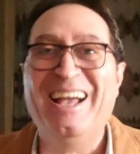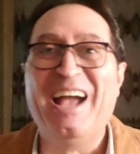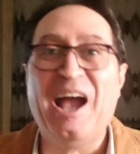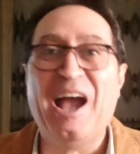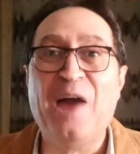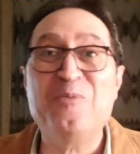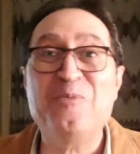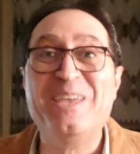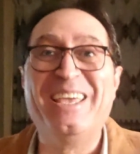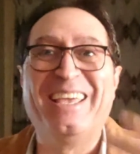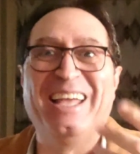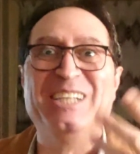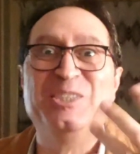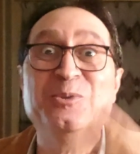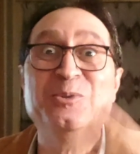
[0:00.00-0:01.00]
how we
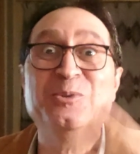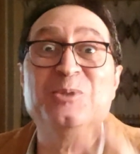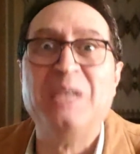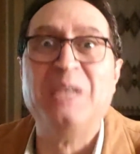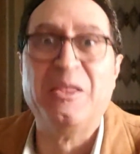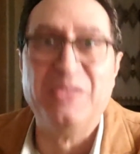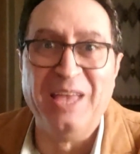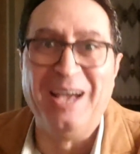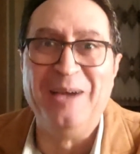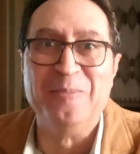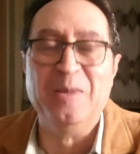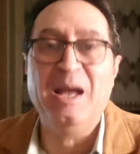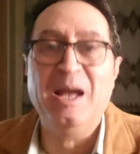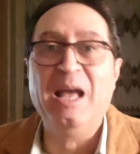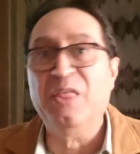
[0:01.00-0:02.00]
can use
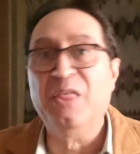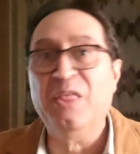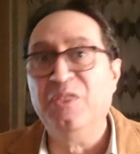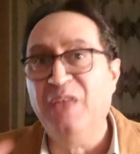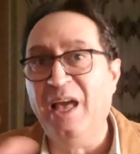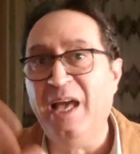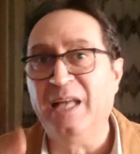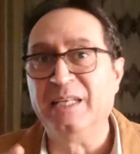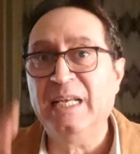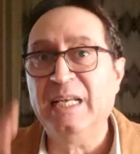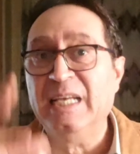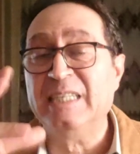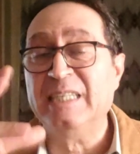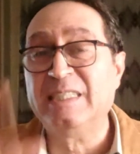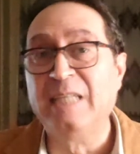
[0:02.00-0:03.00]
them. Then,
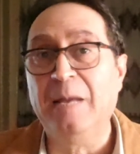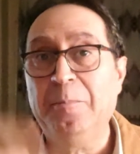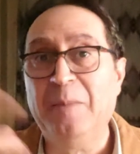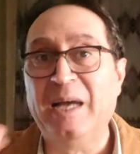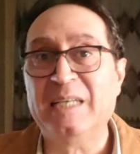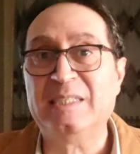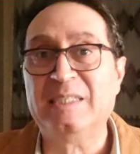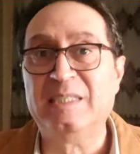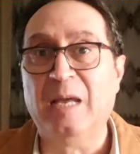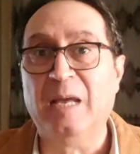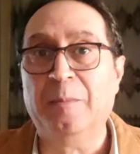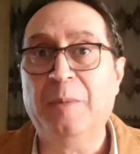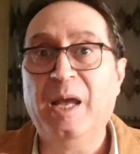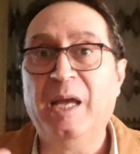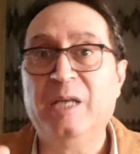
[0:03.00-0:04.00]
step by step,
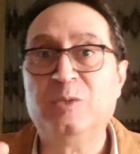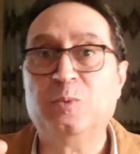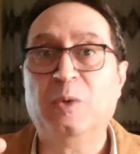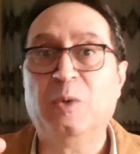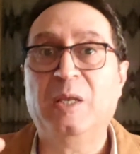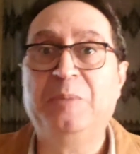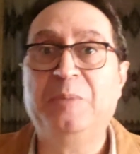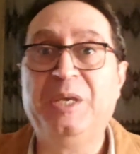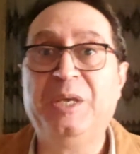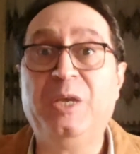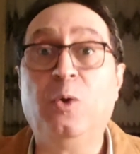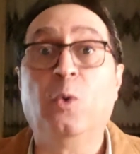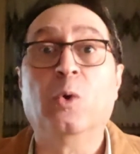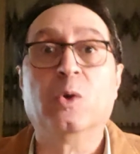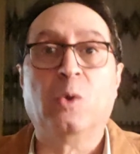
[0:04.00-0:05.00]
it will be,
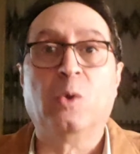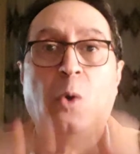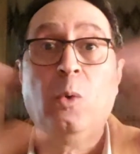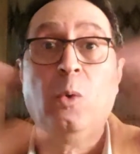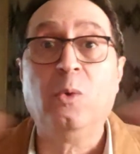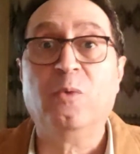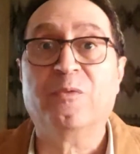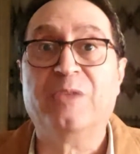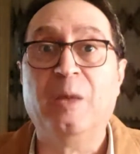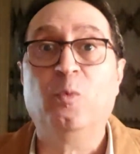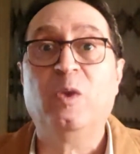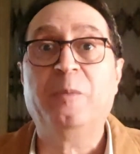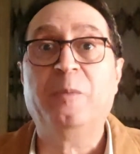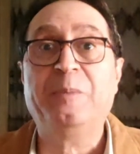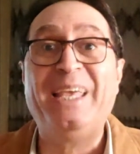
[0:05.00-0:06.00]
or all of them
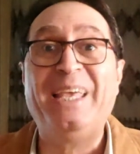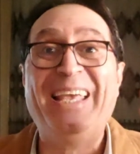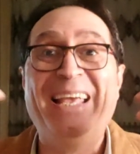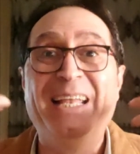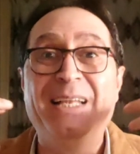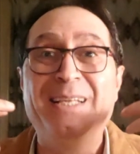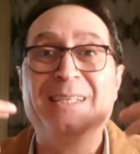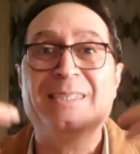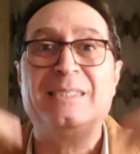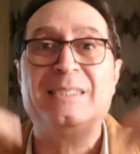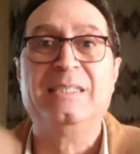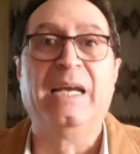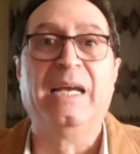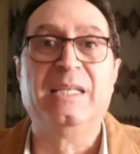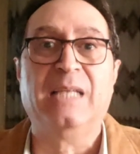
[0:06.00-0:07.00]
will be
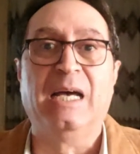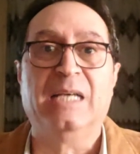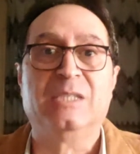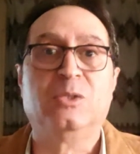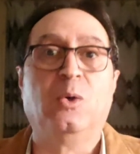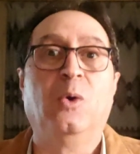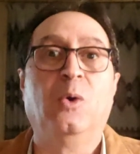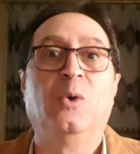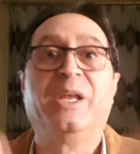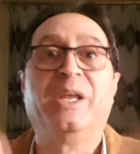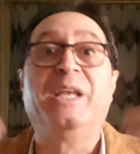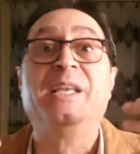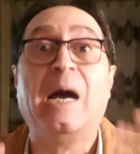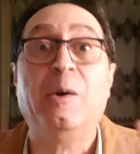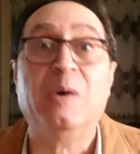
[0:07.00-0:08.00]
inside us or
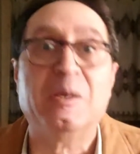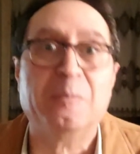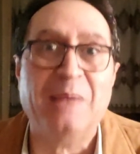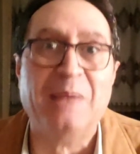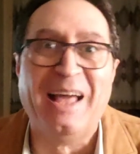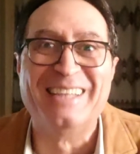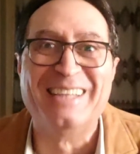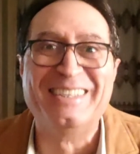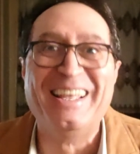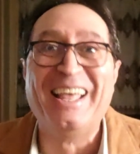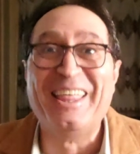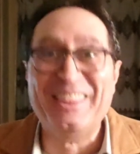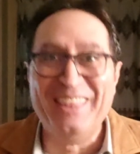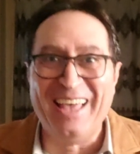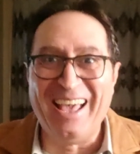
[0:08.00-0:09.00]
in our blood.
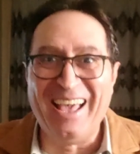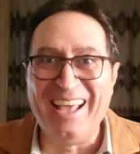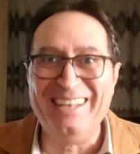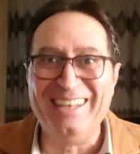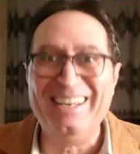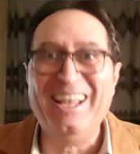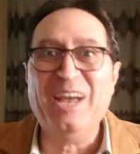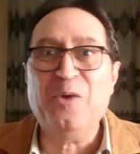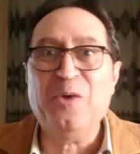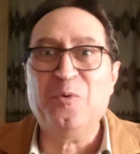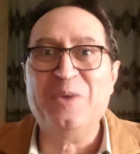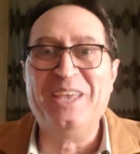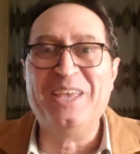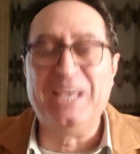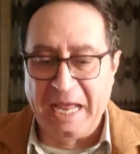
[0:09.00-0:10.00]
Then
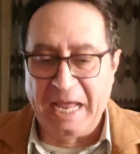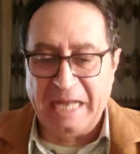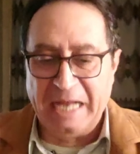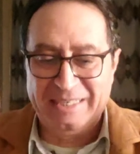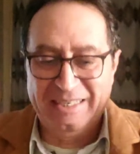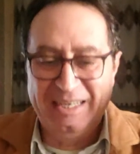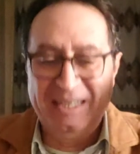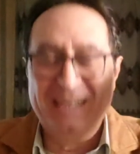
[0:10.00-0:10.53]
we can